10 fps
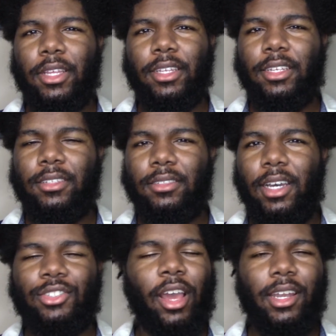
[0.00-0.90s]
Like,
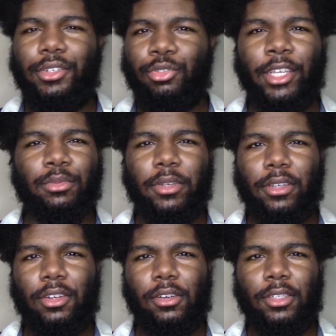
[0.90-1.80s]
I tried to do twice a week,
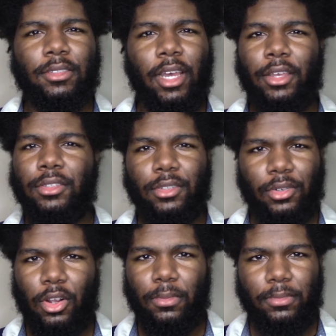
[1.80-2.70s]
because I used to
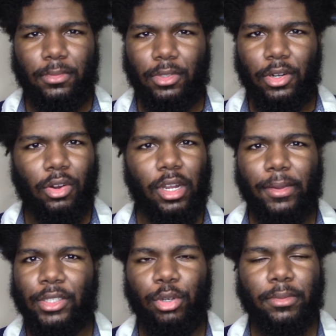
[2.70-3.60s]
growing up, I
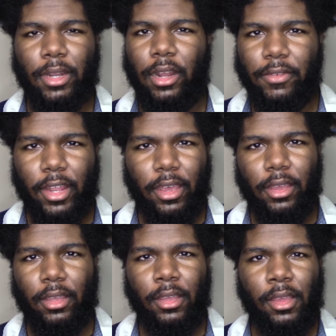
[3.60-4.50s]
used to wash my hair every
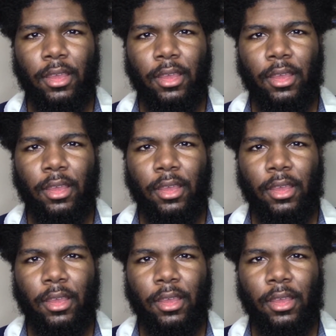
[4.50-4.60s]
day.